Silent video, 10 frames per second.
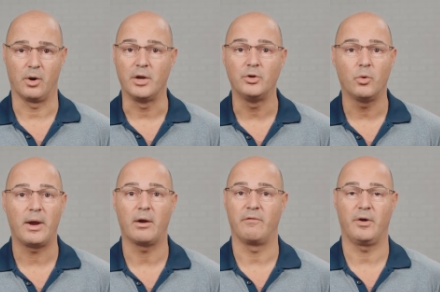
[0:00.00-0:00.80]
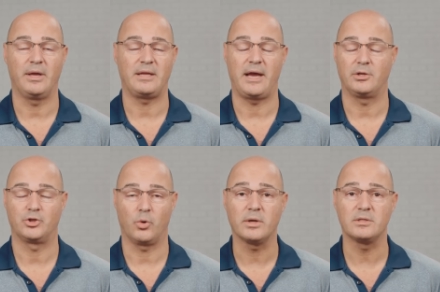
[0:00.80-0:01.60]
underwear or very tight
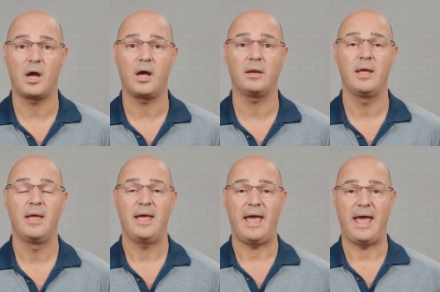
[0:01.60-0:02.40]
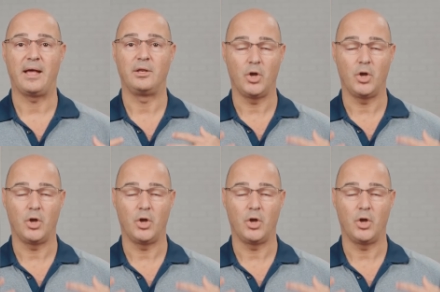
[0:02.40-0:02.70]
shorts on, and